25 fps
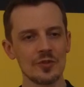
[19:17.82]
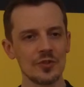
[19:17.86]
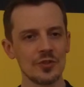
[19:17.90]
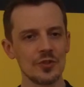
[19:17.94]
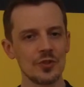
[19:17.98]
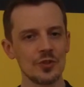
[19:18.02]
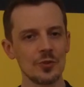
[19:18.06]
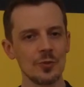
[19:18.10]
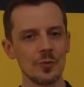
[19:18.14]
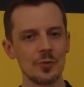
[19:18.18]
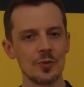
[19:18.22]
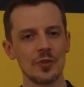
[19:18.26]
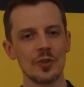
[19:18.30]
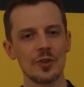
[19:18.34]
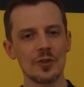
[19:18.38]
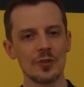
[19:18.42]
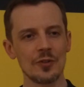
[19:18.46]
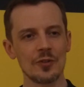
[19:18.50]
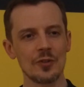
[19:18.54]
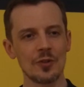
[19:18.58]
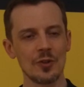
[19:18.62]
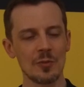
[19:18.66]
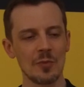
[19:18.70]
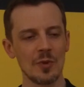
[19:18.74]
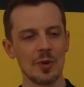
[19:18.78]
choose your
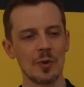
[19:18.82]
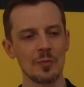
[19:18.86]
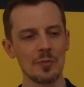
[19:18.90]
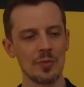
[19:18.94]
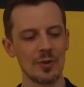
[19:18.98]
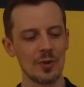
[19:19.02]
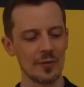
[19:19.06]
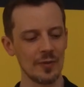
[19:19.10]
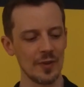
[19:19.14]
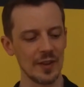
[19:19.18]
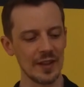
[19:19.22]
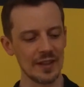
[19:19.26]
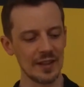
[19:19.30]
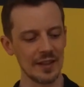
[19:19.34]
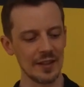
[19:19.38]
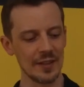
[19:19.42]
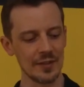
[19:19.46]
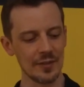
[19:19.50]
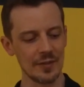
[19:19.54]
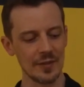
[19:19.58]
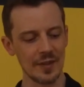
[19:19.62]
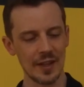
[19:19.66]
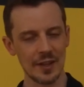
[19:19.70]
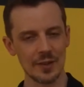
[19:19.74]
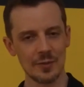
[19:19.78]
turbo perfectly,
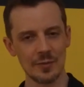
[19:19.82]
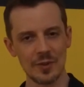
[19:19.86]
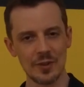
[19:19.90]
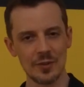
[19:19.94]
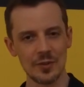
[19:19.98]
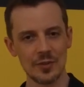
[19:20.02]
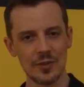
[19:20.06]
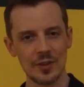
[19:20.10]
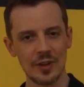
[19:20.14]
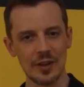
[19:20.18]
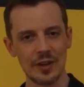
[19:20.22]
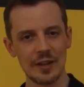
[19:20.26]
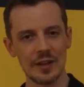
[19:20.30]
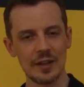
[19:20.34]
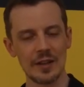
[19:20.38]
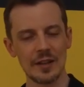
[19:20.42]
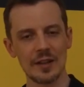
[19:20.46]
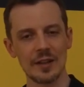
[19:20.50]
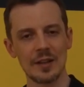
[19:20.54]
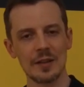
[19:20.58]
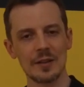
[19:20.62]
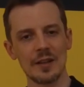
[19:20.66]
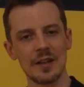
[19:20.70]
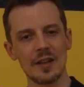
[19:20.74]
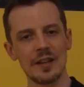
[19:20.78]
so that's when you start
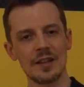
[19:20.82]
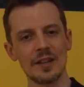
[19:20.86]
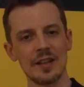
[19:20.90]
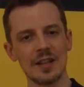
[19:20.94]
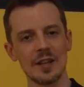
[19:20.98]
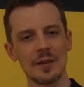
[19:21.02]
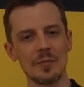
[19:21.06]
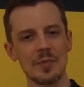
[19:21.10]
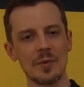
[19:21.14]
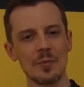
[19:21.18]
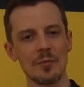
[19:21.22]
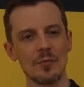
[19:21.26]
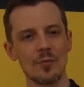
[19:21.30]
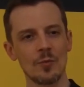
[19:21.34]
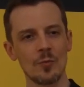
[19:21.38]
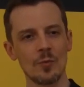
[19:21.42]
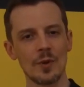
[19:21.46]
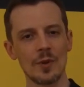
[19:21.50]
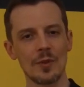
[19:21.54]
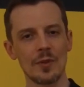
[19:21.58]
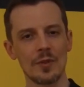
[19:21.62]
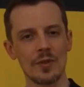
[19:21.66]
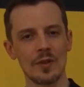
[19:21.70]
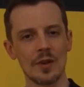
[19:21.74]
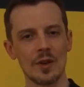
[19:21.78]
ending up
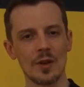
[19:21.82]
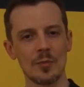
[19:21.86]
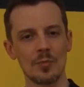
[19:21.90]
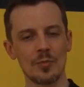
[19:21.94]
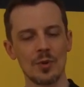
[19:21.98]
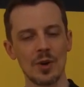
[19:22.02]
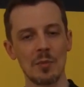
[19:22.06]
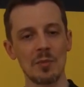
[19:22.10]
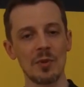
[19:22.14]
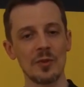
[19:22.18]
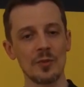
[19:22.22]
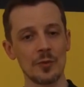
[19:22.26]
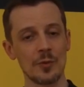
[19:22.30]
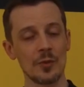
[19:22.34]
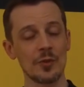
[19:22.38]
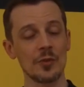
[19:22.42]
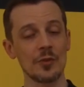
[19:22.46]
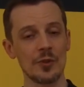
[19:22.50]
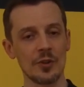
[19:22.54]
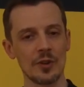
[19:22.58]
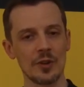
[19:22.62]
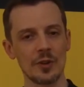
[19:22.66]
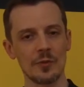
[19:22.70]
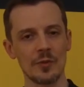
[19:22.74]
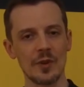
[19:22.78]
with problems for
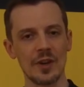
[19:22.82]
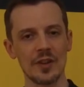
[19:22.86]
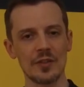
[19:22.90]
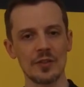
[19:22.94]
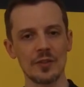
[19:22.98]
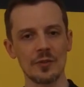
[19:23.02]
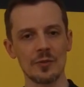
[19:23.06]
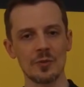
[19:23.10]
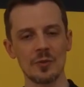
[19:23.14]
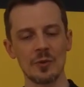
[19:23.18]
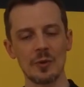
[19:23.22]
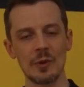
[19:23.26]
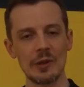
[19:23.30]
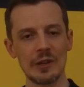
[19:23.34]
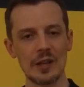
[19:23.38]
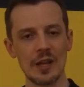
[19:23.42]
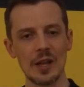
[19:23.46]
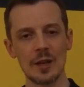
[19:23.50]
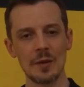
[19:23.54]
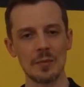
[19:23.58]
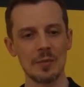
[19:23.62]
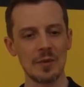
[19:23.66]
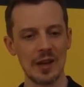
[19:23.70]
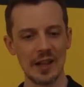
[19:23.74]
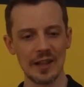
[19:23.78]
circuit racing. So when you
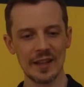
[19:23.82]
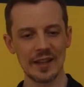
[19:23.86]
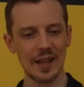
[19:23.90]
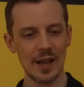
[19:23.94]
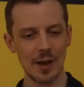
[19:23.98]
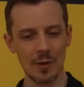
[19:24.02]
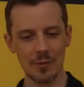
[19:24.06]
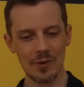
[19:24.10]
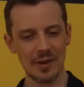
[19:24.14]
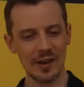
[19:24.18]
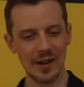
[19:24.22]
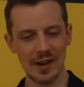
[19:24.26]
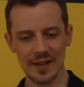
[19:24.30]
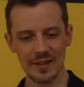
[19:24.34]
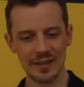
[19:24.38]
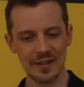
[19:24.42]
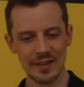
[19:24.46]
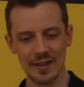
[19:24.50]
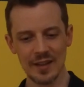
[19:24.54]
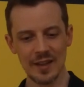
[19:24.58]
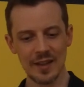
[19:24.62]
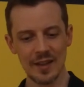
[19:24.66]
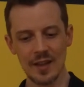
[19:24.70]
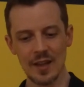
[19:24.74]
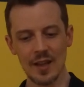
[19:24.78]
end up
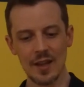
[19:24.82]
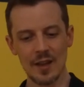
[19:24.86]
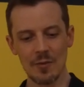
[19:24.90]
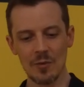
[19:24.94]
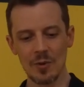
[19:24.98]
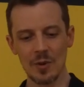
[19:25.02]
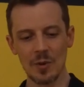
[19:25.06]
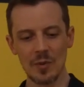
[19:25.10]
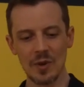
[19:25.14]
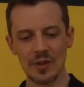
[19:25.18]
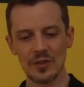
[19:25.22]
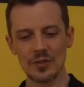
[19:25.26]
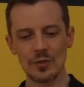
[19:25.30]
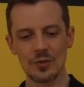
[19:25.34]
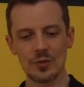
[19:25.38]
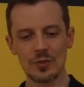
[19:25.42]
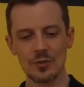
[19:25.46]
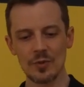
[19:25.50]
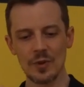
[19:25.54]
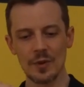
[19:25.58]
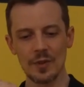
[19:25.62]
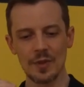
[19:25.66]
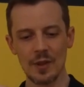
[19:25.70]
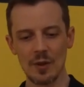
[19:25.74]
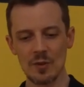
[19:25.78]
we want to do
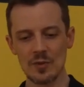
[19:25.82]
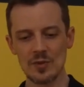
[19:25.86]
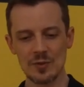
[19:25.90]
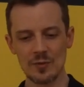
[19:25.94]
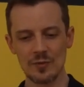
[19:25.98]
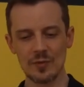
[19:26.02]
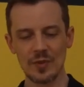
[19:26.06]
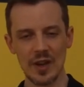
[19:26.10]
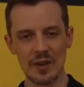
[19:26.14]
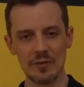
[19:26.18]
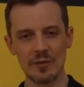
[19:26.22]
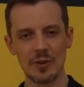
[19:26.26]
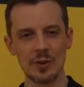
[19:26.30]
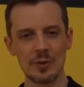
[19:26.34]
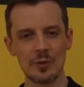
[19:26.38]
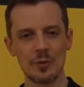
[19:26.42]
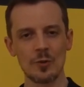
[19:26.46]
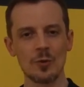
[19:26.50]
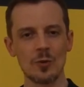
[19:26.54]
1500